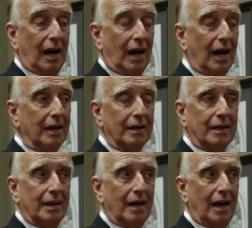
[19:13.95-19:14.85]
I
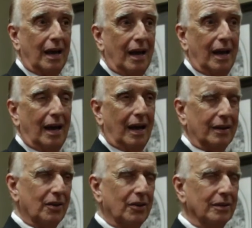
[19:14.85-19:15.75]

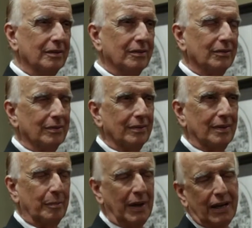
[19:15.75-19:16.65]
couldn't
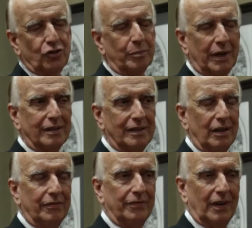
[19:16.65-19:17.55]
imagine
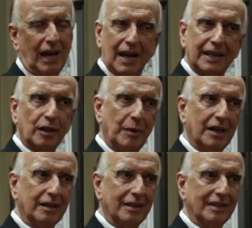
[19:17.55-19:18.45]
myself lying
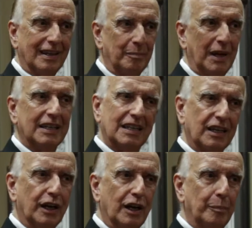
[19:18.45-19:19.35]
about it and making
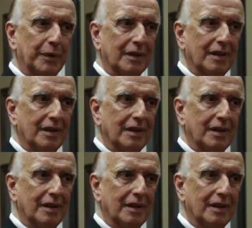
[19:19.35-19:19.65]
it up.